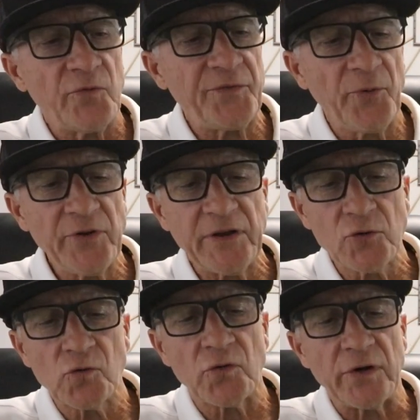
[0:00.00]
was pretty
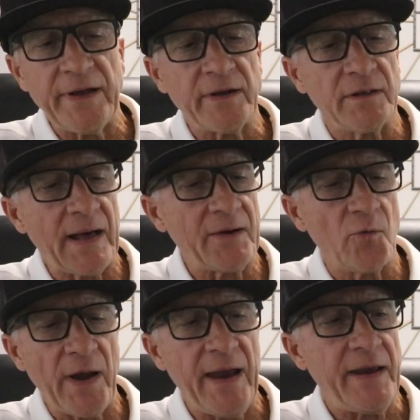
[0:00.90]
cool in a lot of
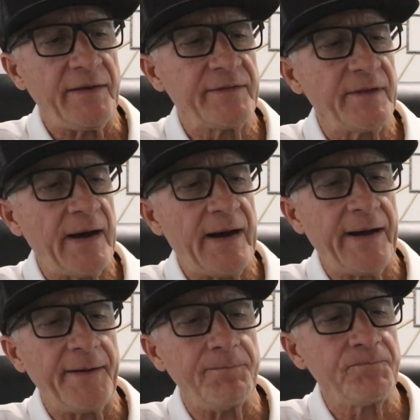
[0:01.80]
ways.
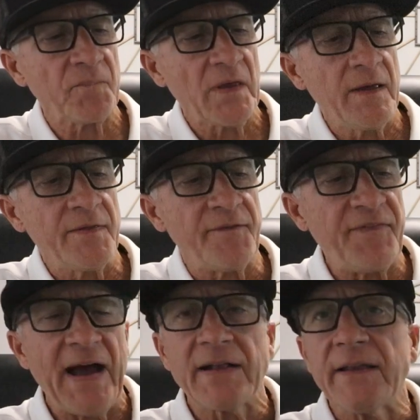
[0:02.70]
The
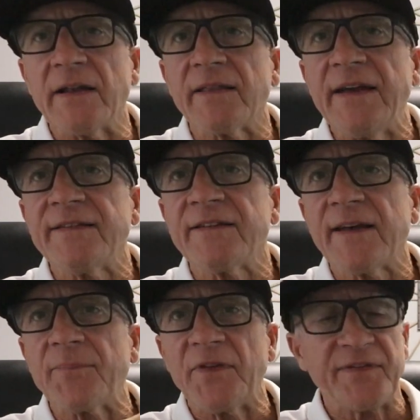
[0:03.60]
fact that it laces
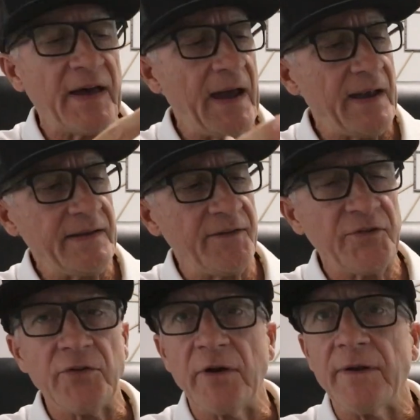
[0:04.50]
up the side gives
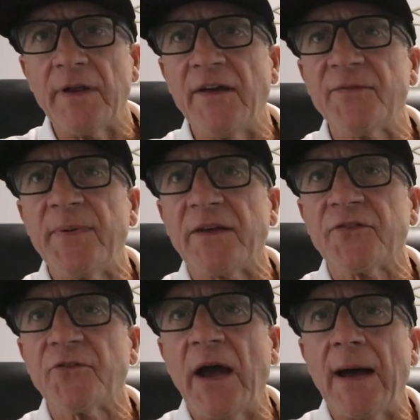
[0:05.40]
you a nice big
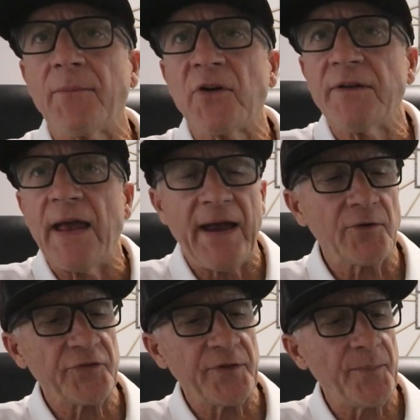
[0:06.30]
strap, good
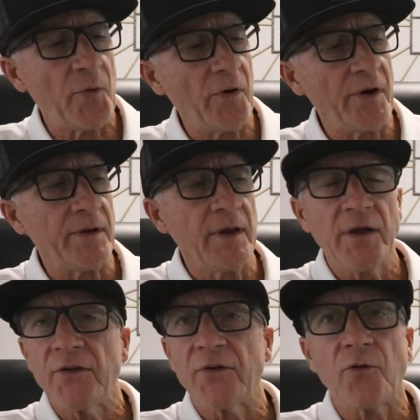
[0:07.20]
ankle support,
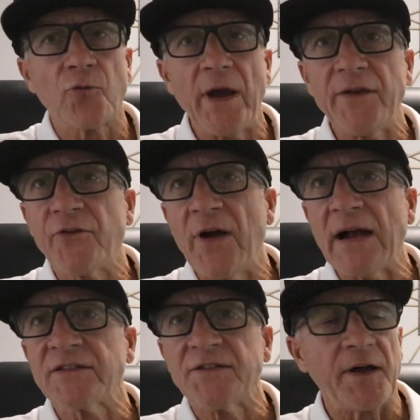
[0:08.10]
great
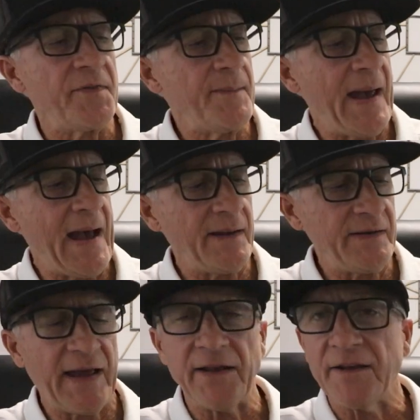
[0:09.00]
traction on the mat,
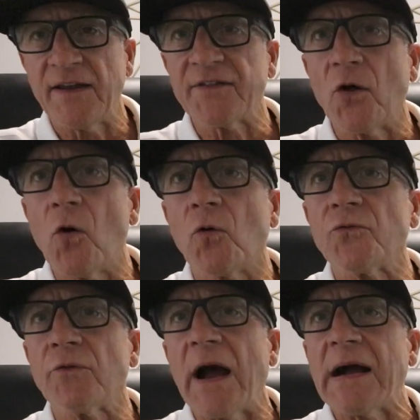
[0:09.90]
yet it doesn't
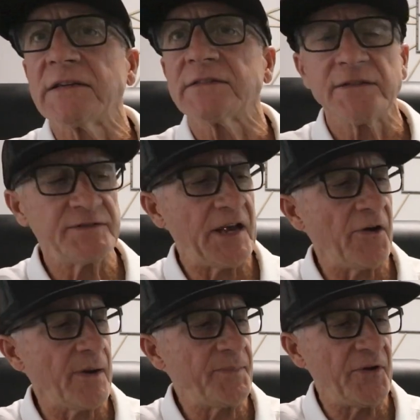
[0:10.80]
hold rocks,
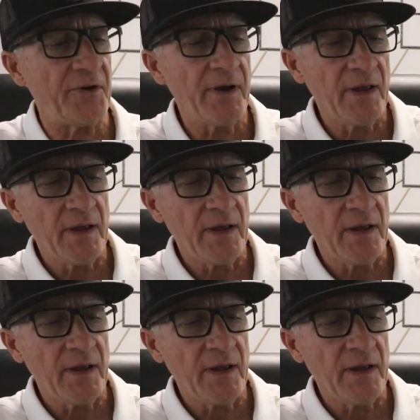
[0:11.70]
tear up your